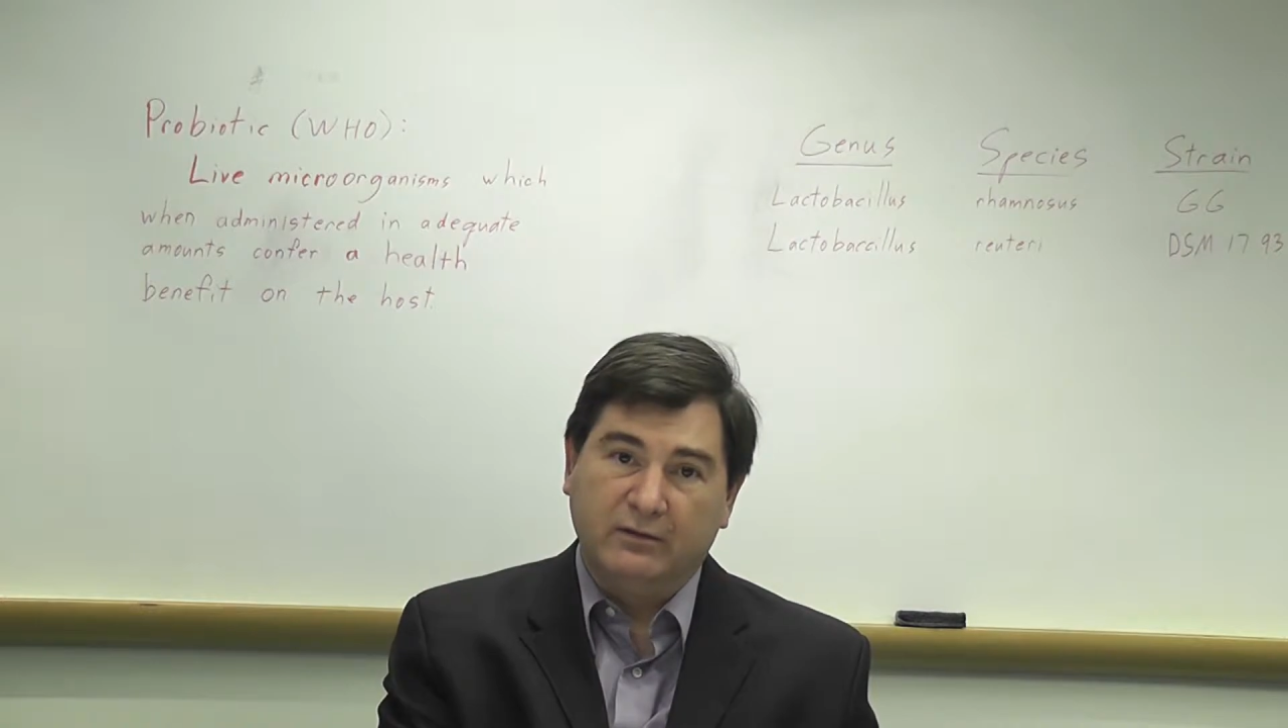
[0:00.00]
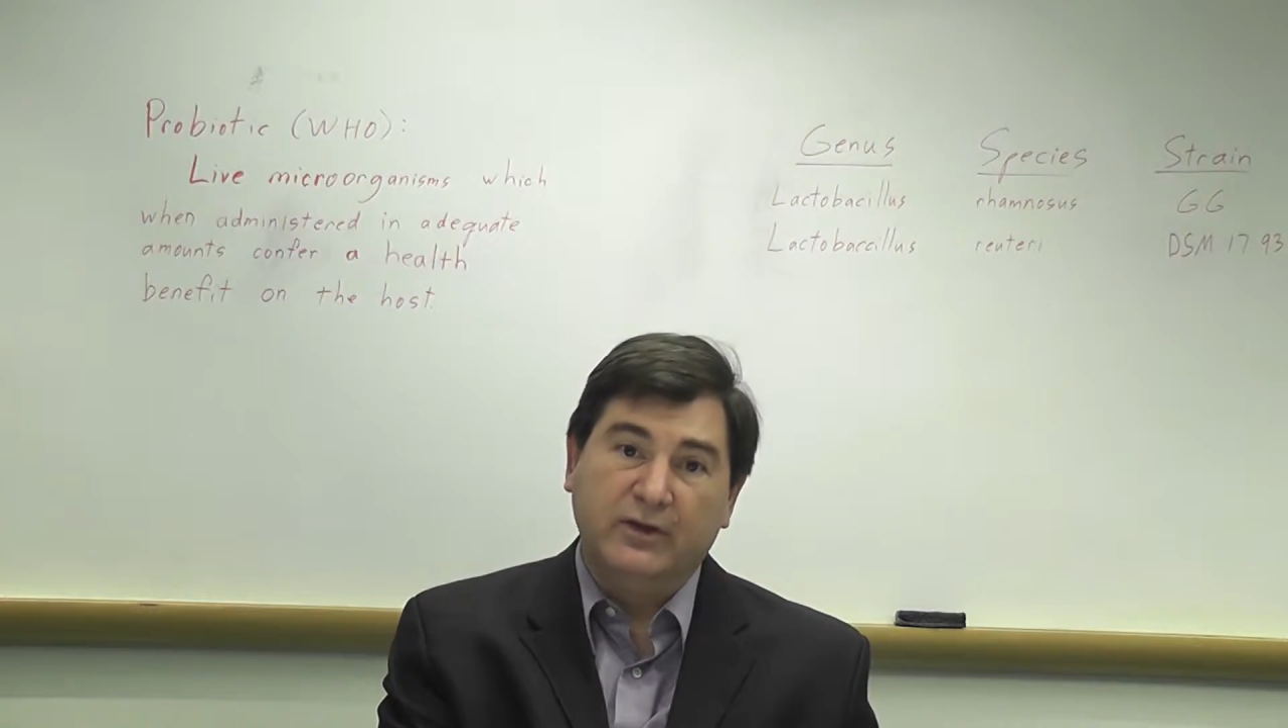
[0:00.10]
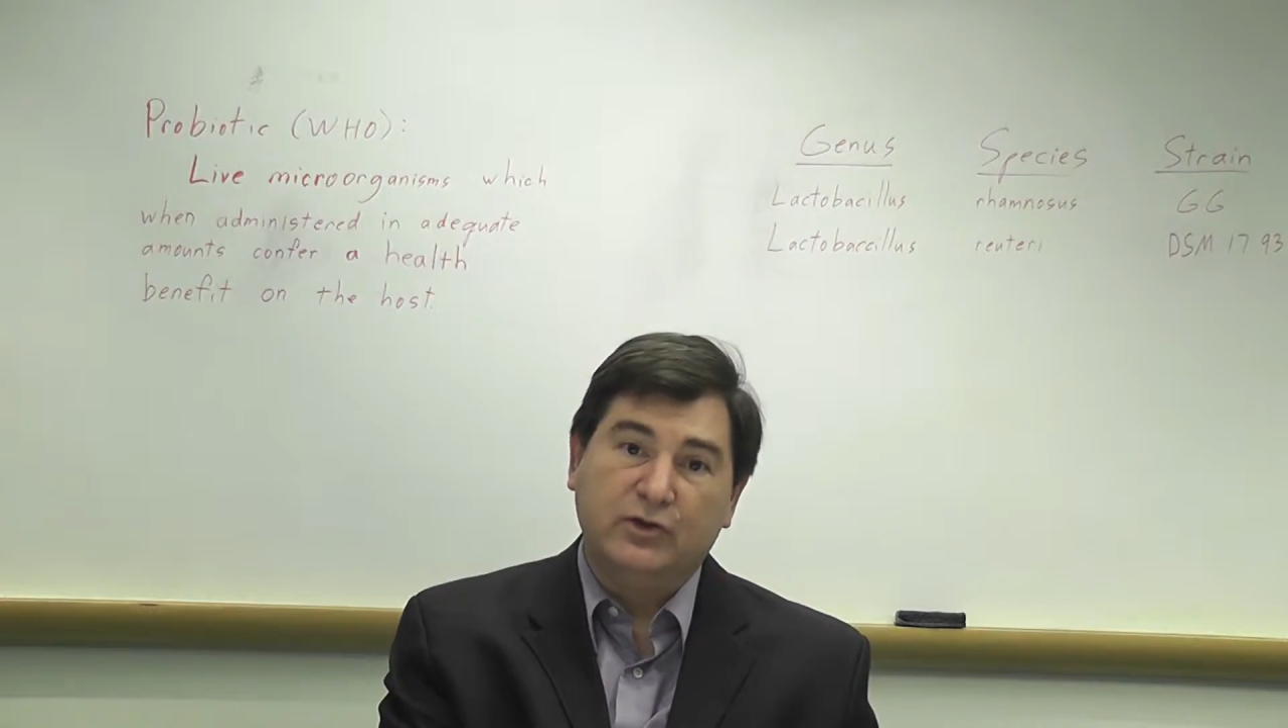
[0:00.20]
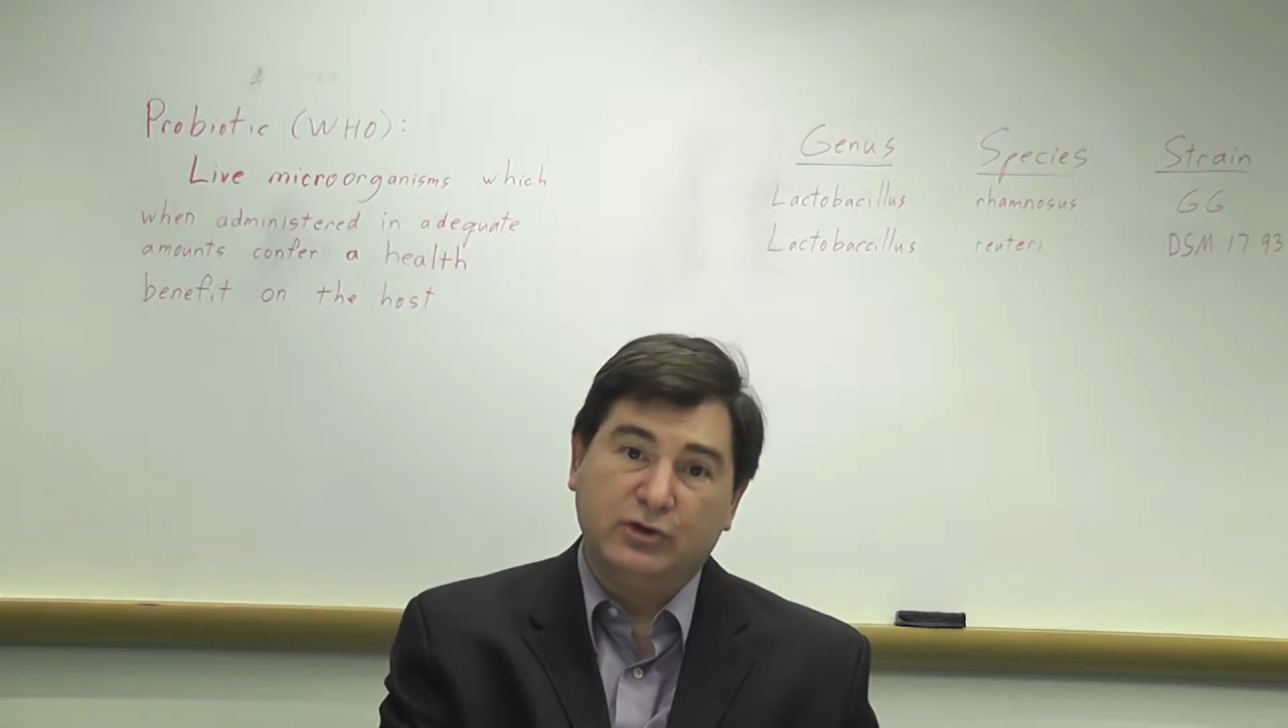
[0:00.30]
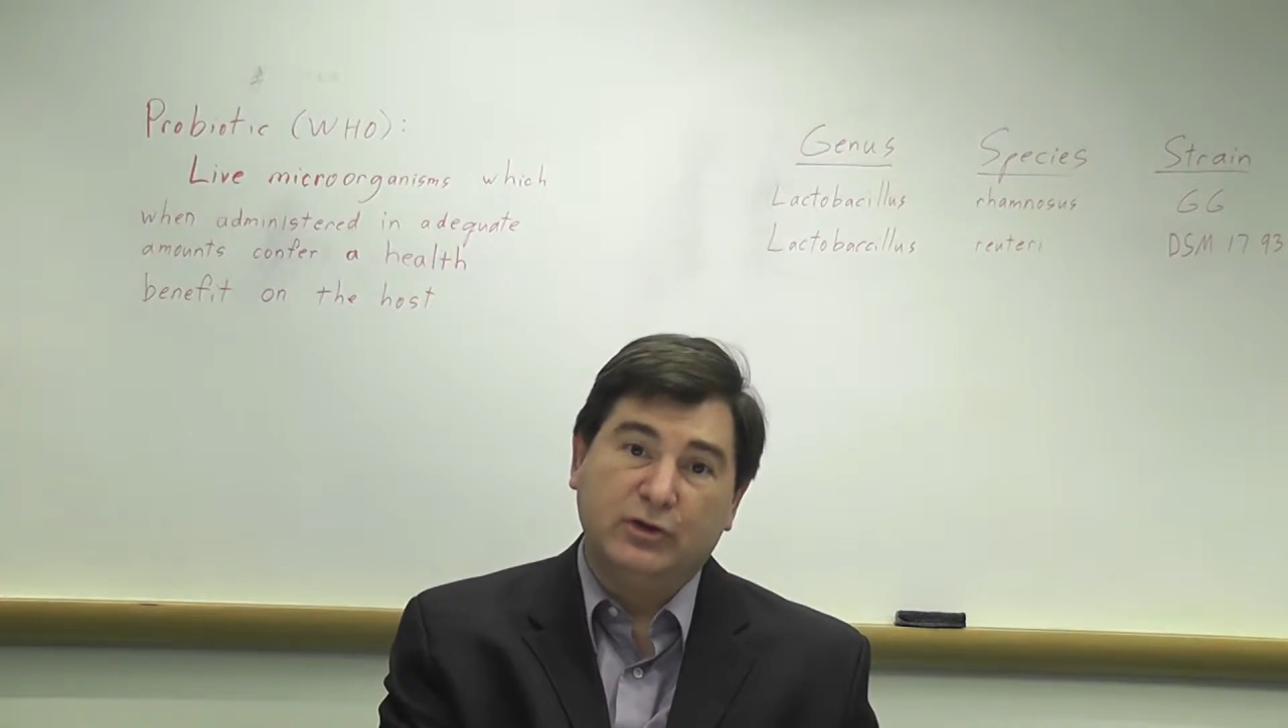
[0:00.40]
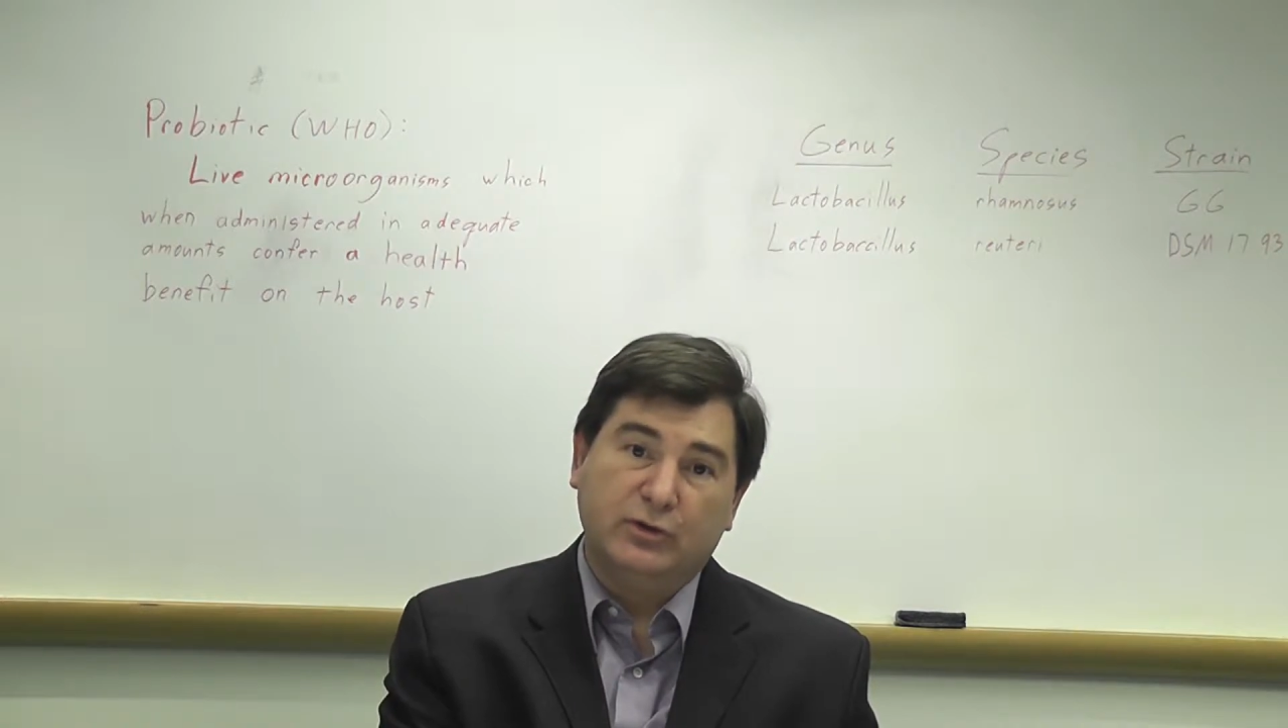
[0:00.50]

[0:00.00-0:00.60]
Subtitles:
this year,